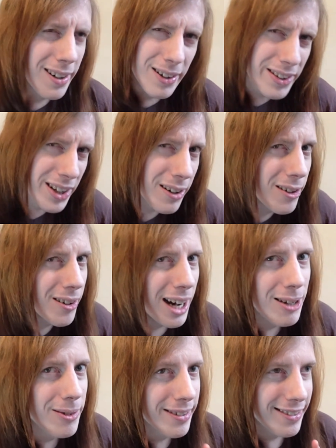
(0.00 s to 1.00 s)
although
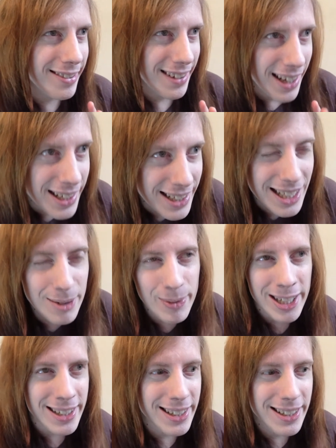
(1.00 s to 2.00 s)
I was
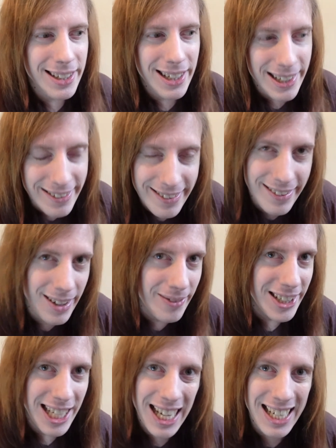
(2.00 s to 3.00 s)
anemic,
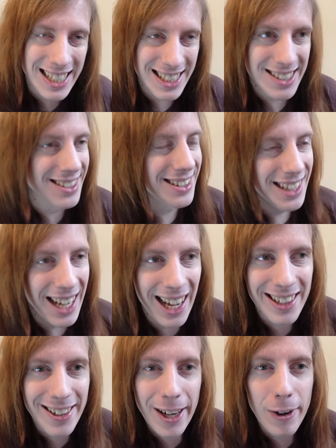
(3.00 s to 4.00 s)
insomniac, and
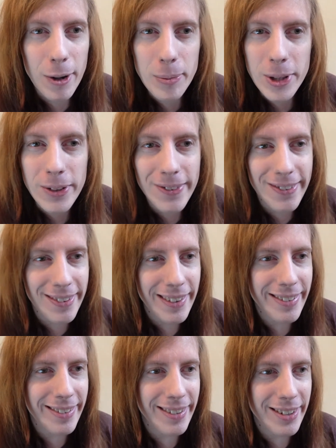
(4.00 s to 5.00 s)
had no immune
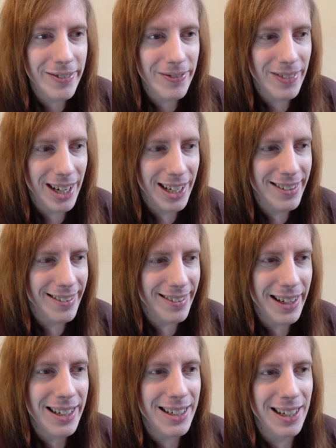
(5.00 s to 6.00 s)
system, I'd
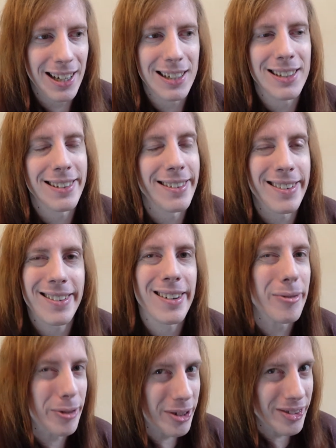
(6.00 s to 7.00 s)
say I didn't
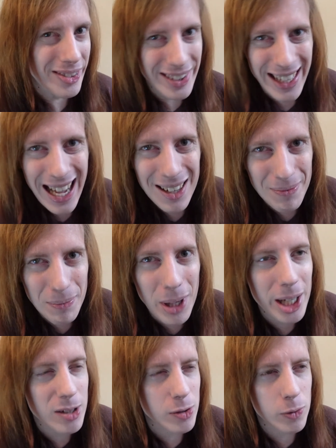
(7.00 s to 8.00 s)
suffer that
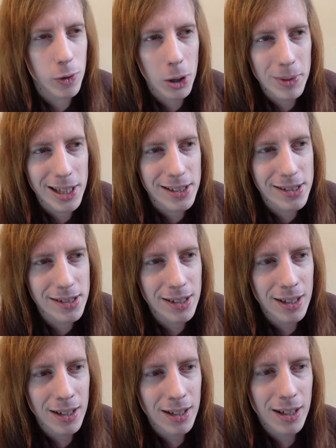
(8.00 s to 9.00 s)
much from it.
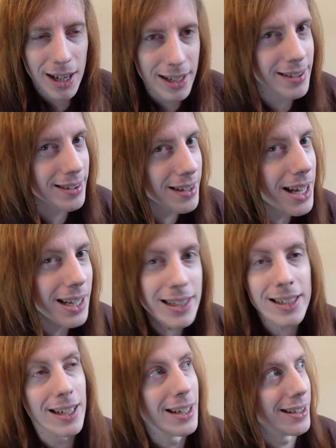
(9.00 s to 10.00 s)
I
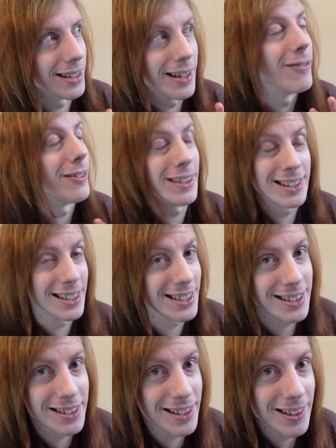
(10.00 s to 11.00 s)
think, and I really
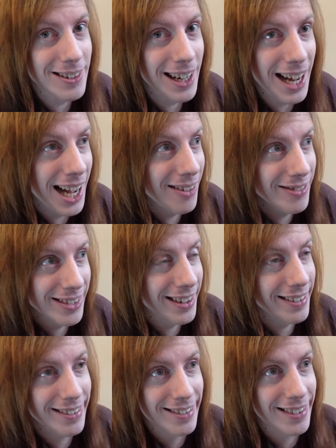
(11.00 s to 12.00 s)
don't have
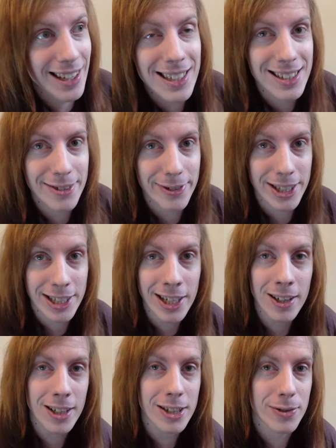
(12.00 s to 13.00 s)
the scientific
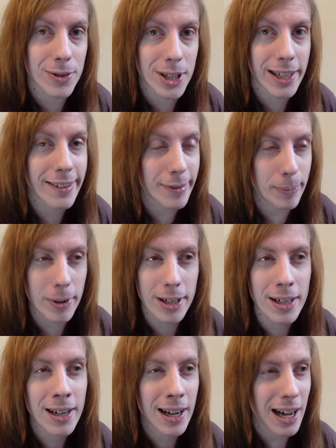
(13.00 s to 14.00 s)
knowledge for this,
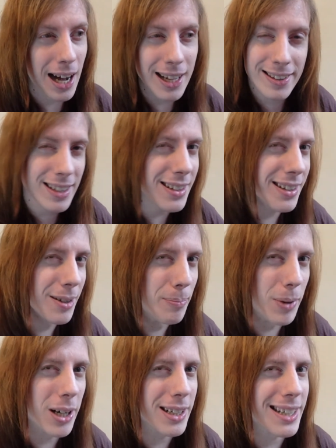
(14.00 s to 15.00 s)
but I think the
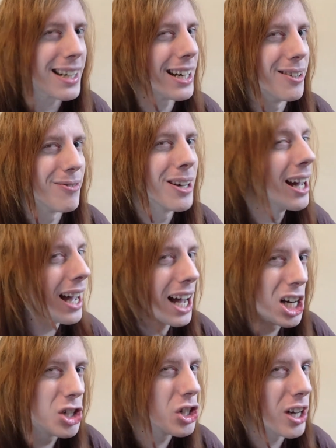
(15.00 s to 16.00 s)
body kind of
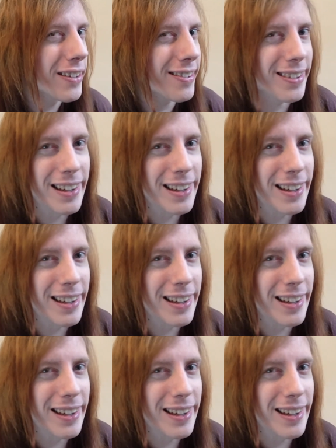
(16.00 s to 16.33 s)
adjusts